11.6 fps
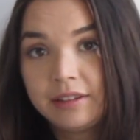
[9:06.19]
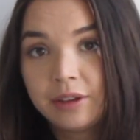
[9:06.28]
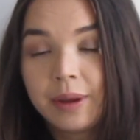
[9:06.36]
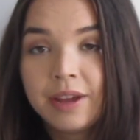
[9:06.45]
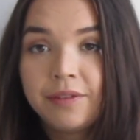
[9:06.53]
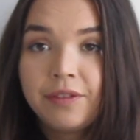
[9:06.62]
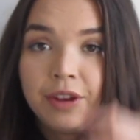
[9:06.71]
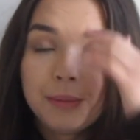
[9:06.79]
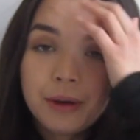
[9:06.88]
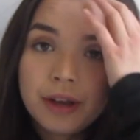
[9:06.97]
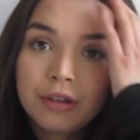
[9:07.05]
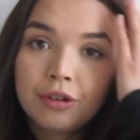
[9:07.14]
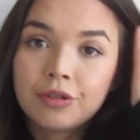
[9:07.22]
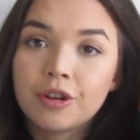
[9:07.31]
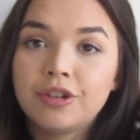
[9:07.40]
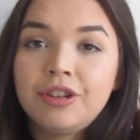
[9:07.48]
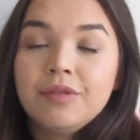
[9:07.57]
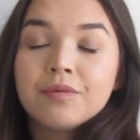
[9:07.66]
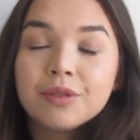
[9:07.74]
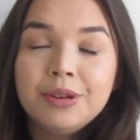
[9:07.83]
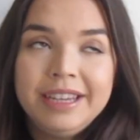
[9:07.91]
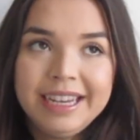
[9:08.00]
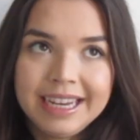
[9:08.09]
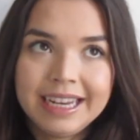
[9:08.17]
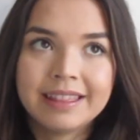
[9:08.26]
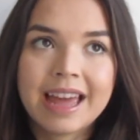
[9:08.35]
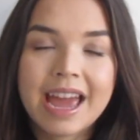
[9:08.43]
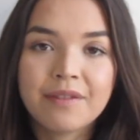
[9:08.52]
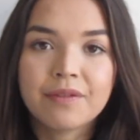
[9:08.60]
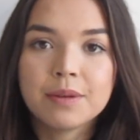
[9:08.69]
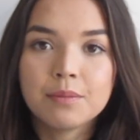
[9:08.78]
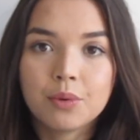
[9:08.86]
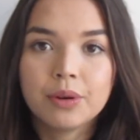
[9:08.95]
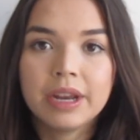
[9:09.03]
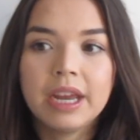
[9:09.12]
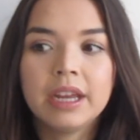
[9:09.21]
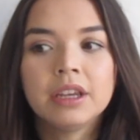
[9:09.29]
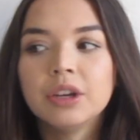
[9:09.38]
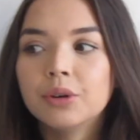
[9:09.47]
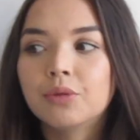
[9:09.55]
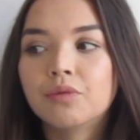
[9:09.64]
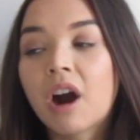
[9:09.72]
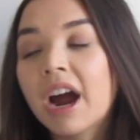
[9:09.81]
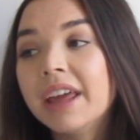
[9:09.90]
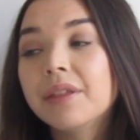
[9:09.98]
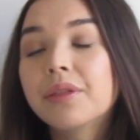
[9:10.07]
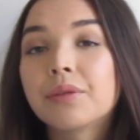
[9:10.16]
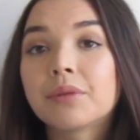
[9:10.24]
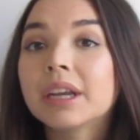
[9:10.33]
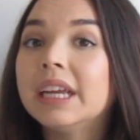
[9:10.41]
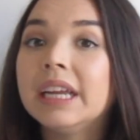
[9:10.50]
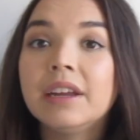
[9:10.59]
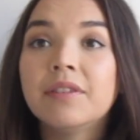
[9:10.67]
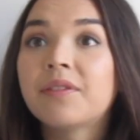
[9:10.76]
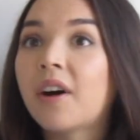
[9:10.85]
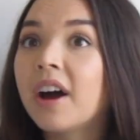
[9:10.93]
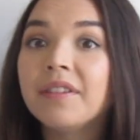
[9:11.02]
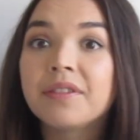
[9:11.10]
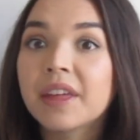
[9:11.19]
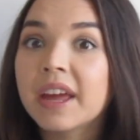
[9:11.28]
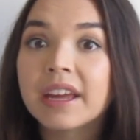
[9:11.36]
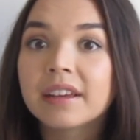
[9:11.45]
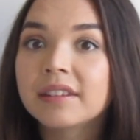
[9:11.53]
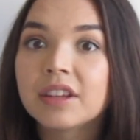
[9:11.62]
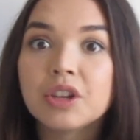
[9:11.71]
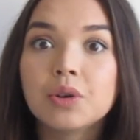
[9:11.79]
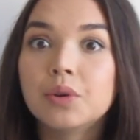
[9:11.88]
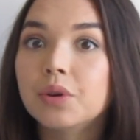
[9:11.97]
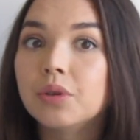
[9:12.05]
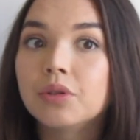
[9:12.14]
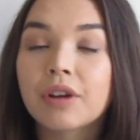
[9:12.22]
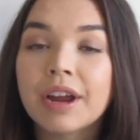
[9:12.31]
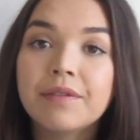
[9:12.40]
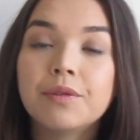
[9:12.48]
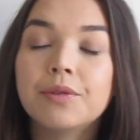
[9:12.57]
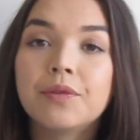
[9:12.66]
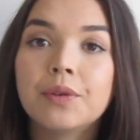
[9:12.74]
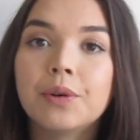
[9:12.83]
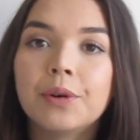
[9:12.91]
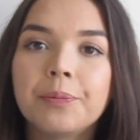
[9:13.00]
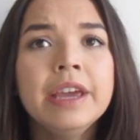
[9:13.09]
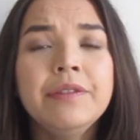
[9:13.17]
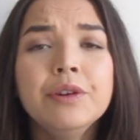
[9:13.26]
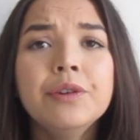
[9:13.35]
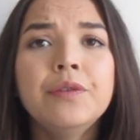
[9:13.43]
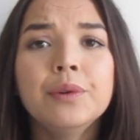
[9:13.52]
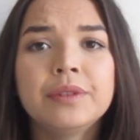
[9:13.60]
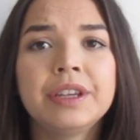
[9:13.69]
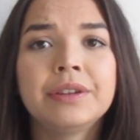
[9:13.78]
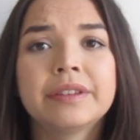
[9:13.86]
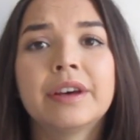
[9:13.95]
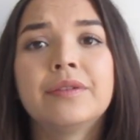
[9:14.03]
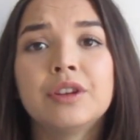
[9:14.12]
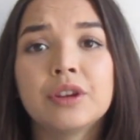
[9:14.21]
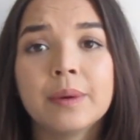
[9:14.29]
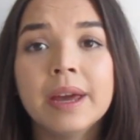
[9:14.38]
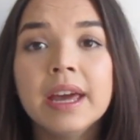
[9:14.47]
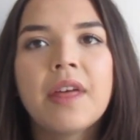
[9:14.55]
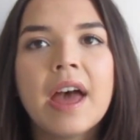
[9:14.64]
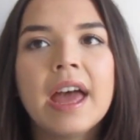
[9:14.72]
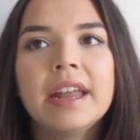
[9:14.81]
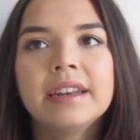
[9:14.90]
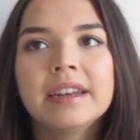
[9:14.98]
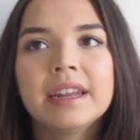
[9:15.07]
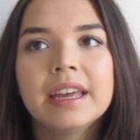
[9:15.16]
So if you put into your routine that every morning you'll write 3-5 things that you're grateful for, if you're forcing yourself to do it, then